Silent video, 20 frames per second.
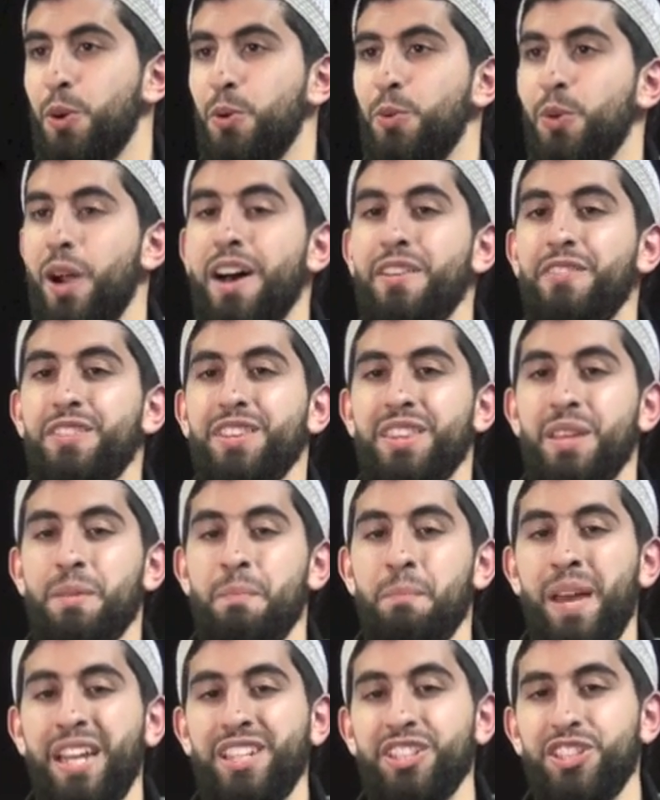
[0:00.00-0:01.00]
Rather
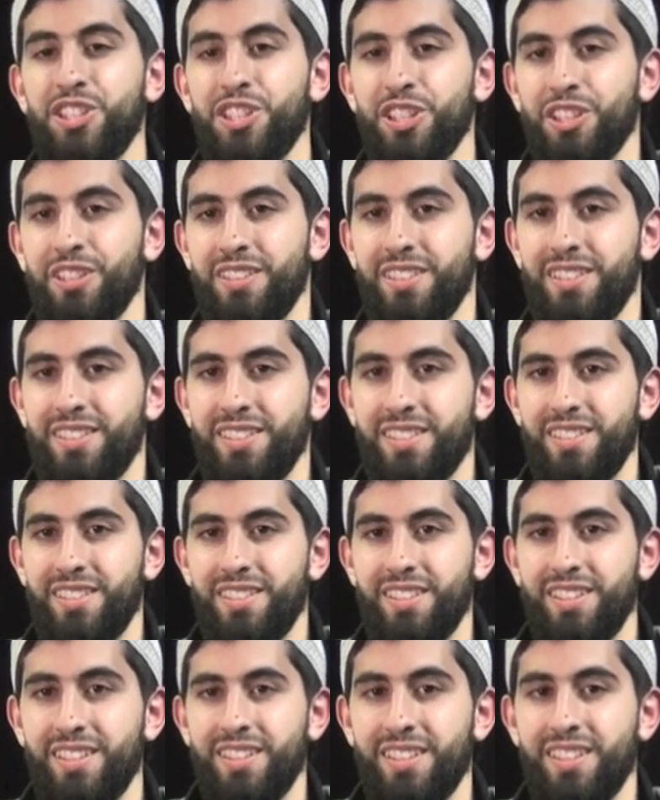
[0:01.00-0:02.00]
than mentioning
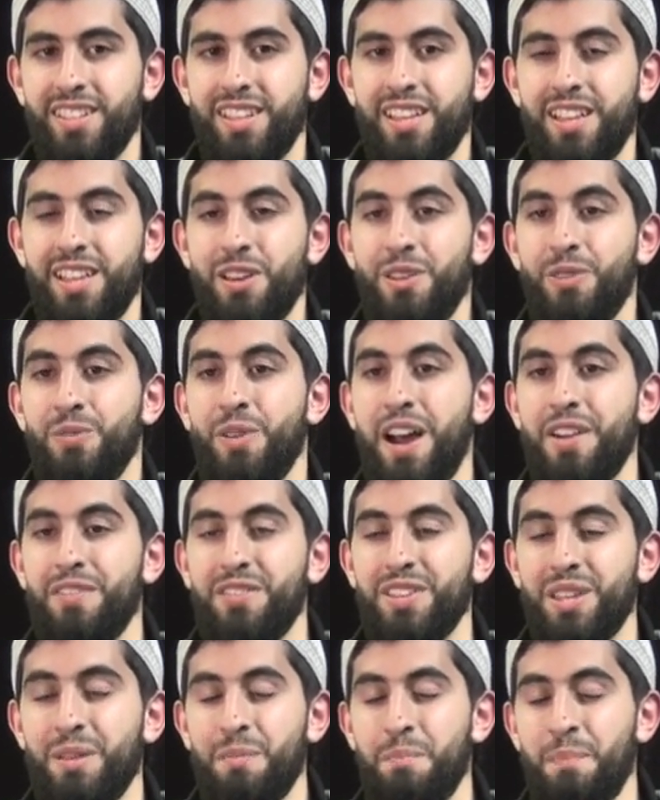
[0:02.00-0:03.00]

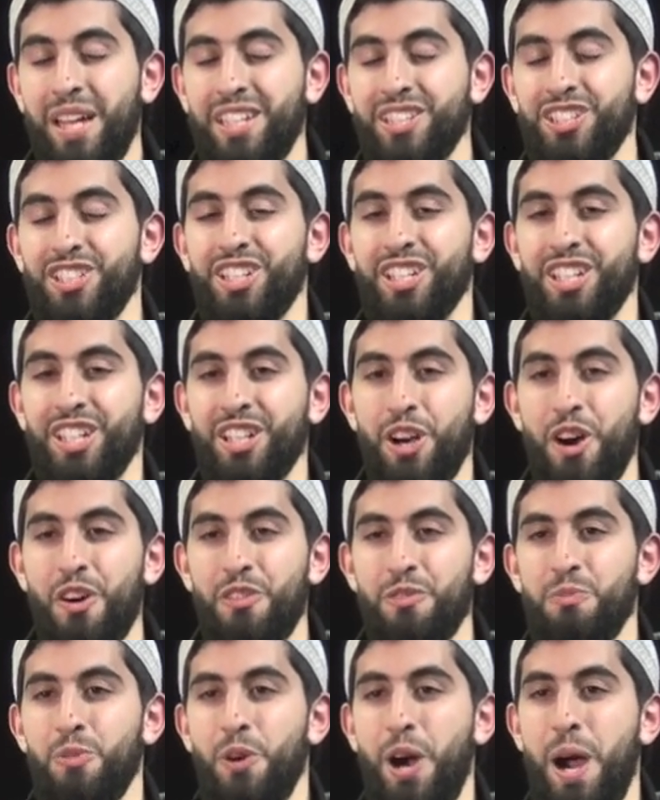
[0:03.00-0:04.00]

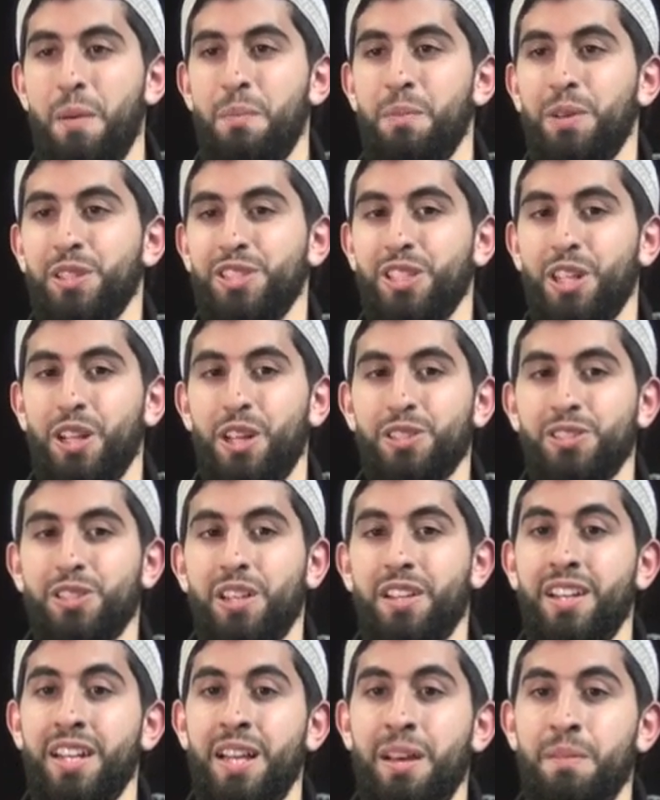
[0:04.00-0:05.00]
of Muhammad sallallahu
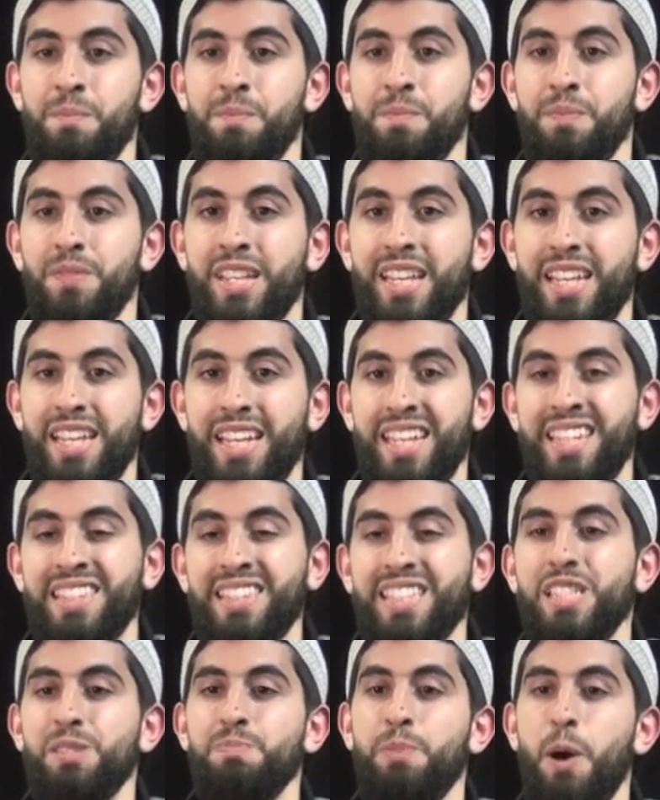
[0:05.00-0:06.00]
alaihi wasallam
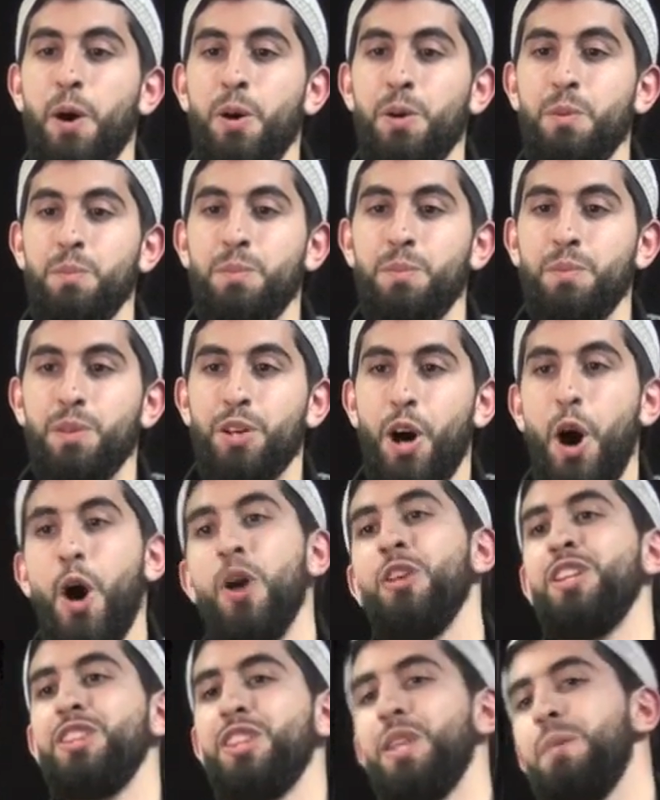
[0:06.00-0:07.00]
in this poem,
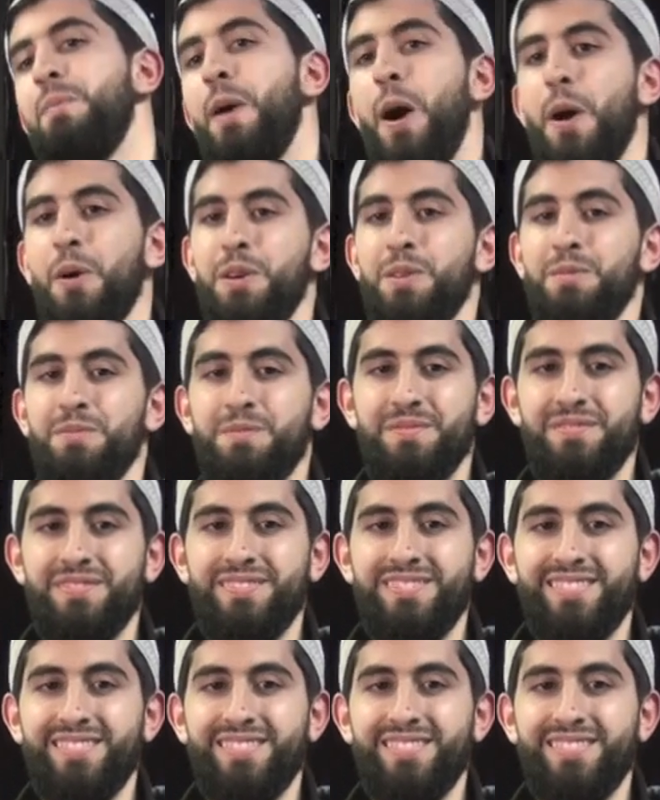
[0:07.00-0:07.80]
honored the poem.